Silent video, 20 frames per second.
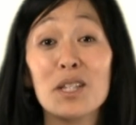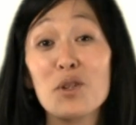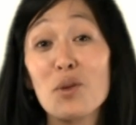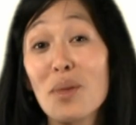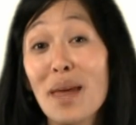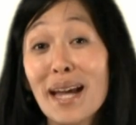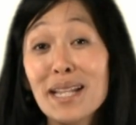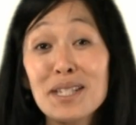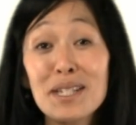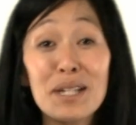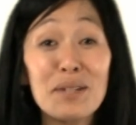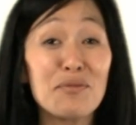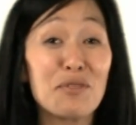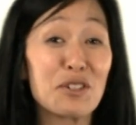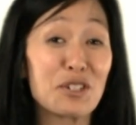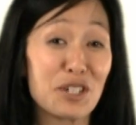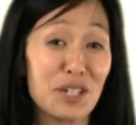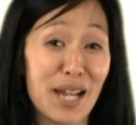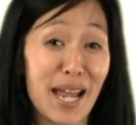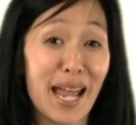So that's it
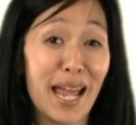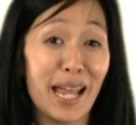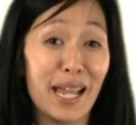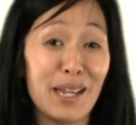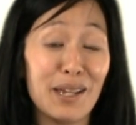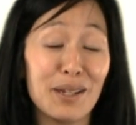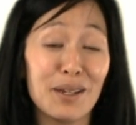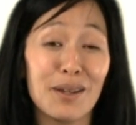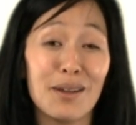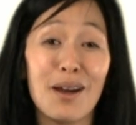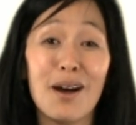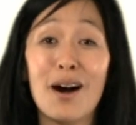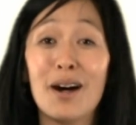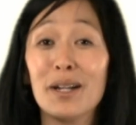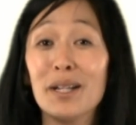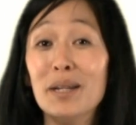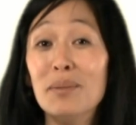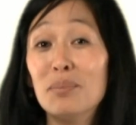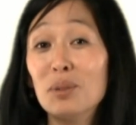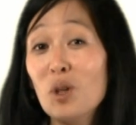for today
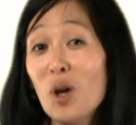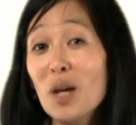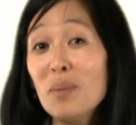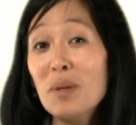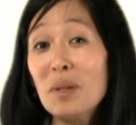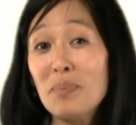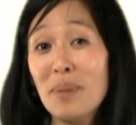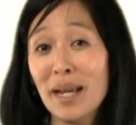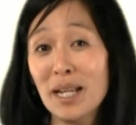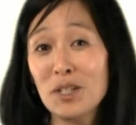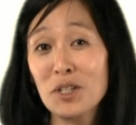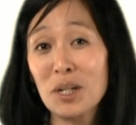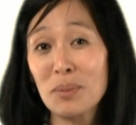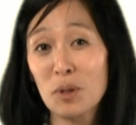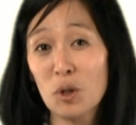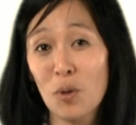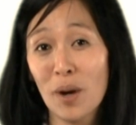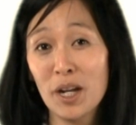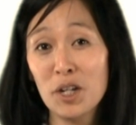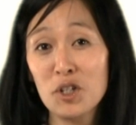on employment-based
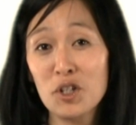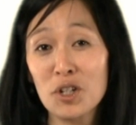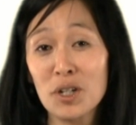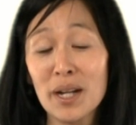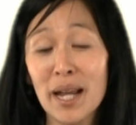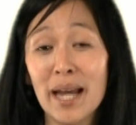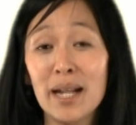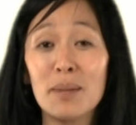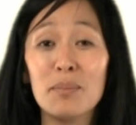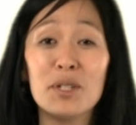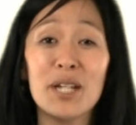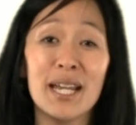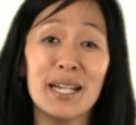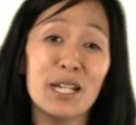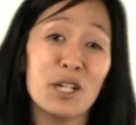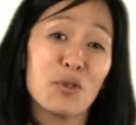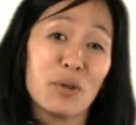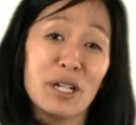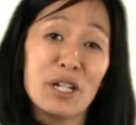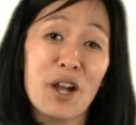immigration and
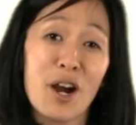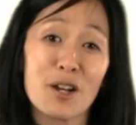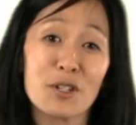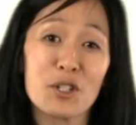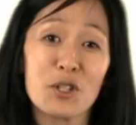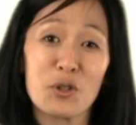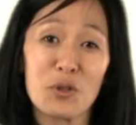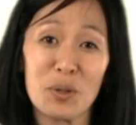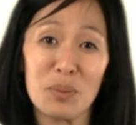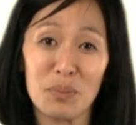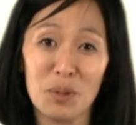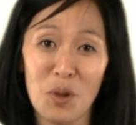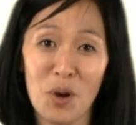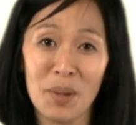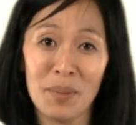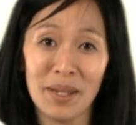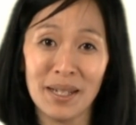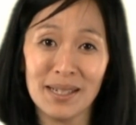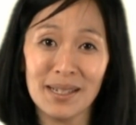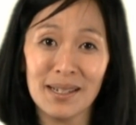obtaining green cards through
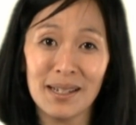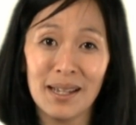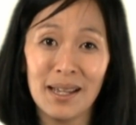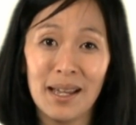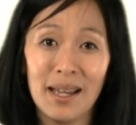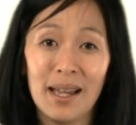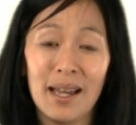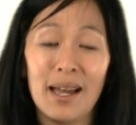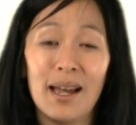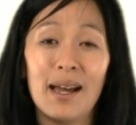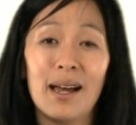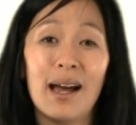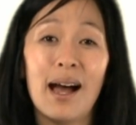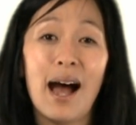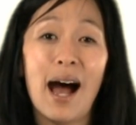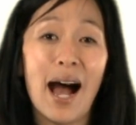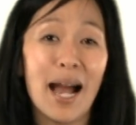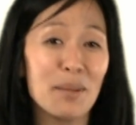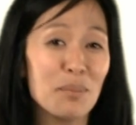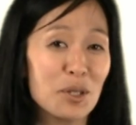employment.
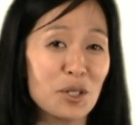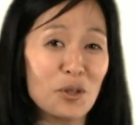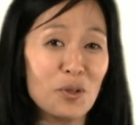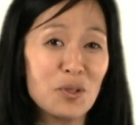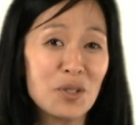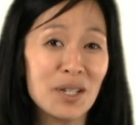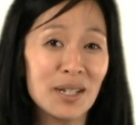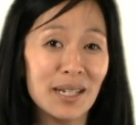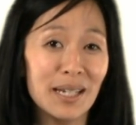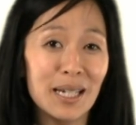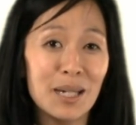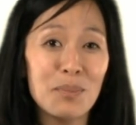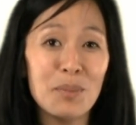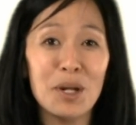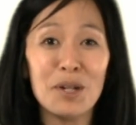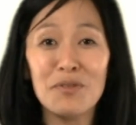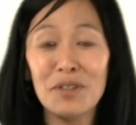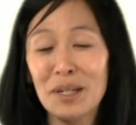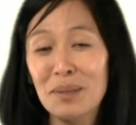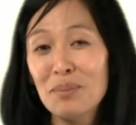I'm Susan
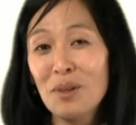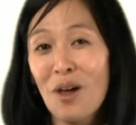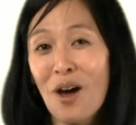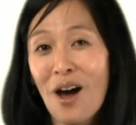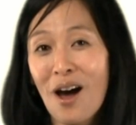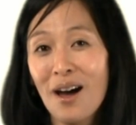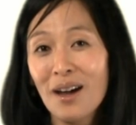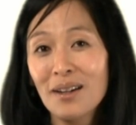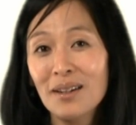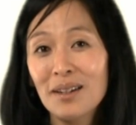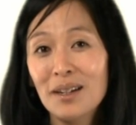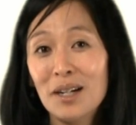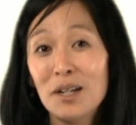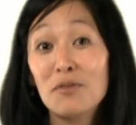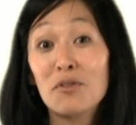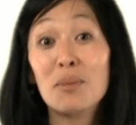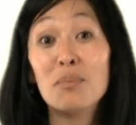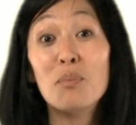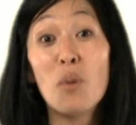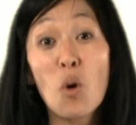Im of ImLaw.
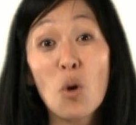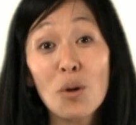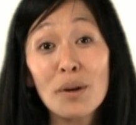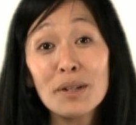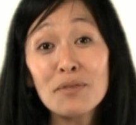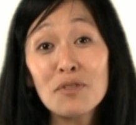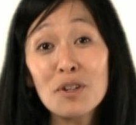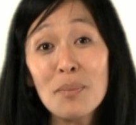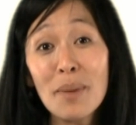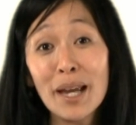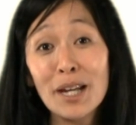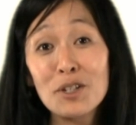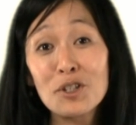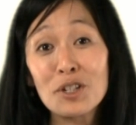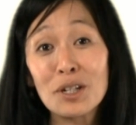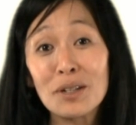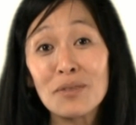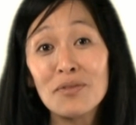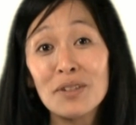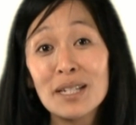For more
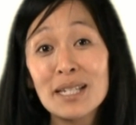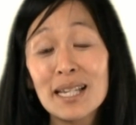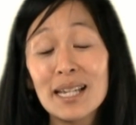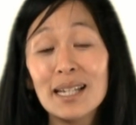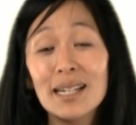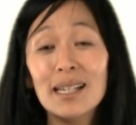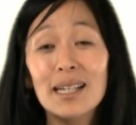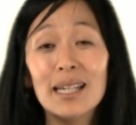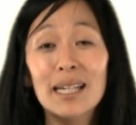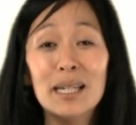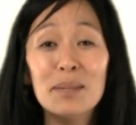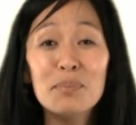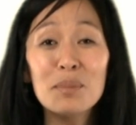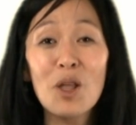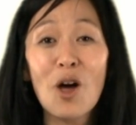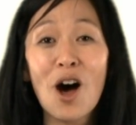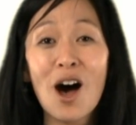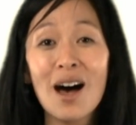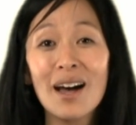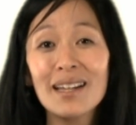information, visit
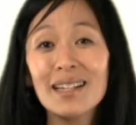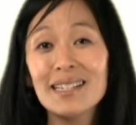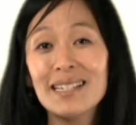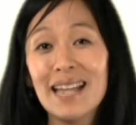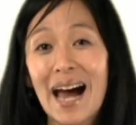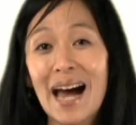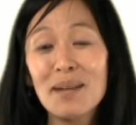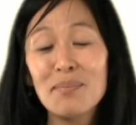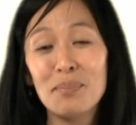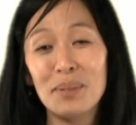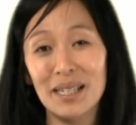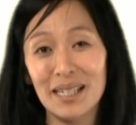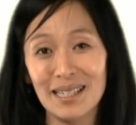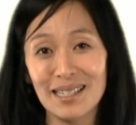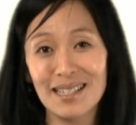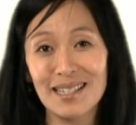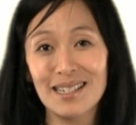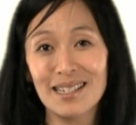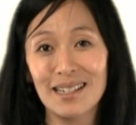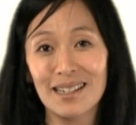
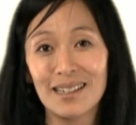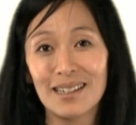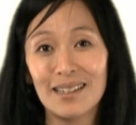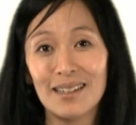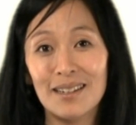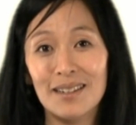imlaw.biz.